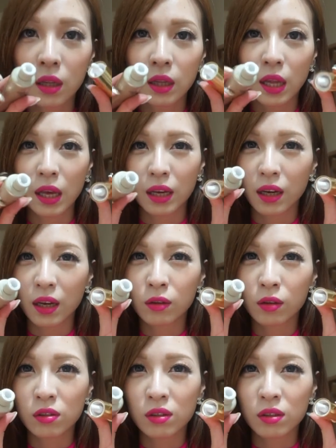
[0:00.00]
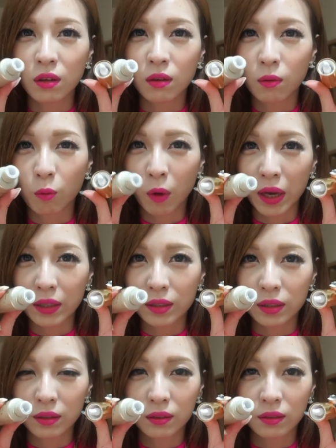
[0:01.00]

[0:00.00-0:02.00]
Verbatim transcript: Like, it looks white.